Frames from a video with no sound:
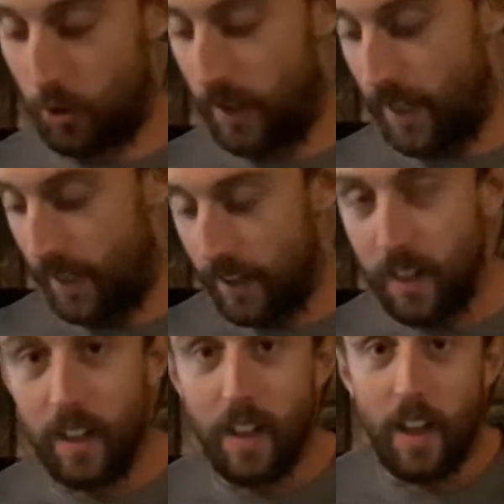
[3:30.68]
on here,
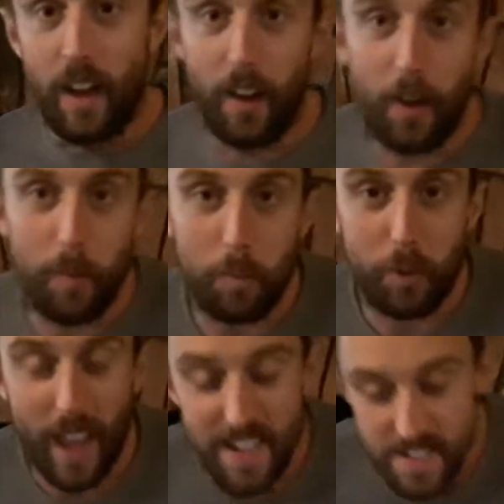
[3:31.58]
but
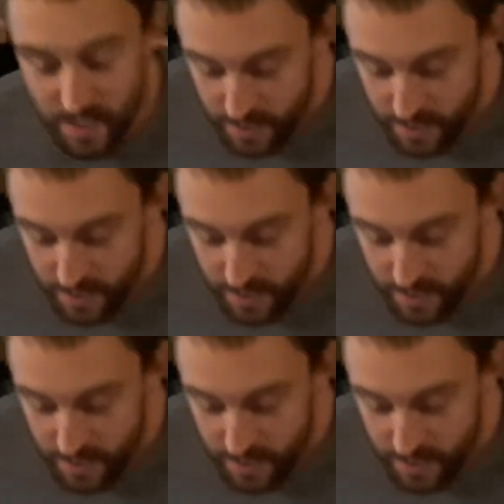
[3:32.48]
it ends in